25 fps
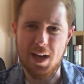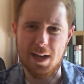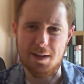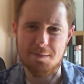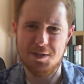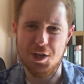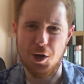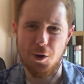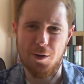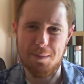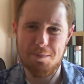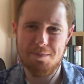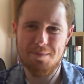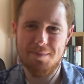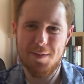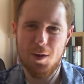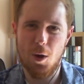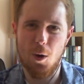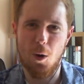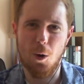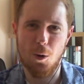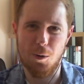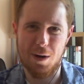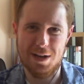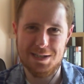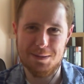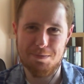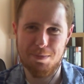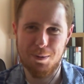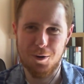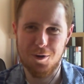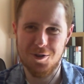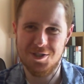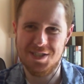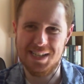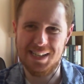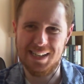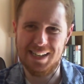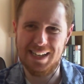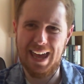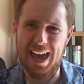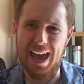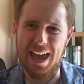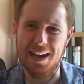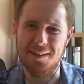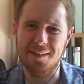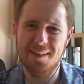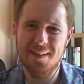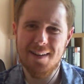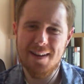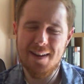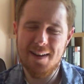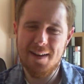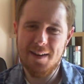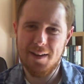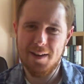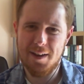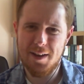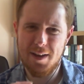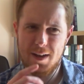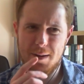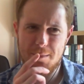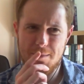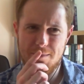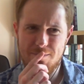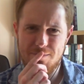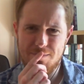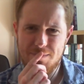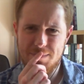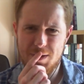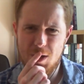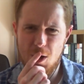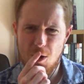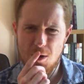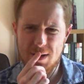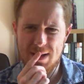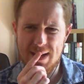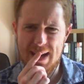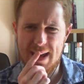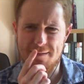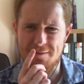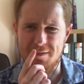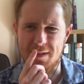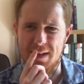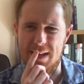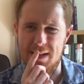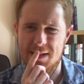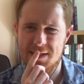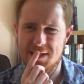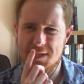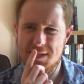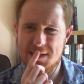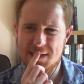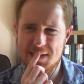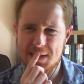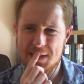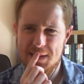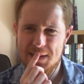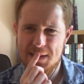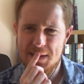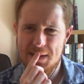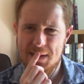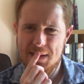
Okay, sorry, already pausing again. Knock Nevis.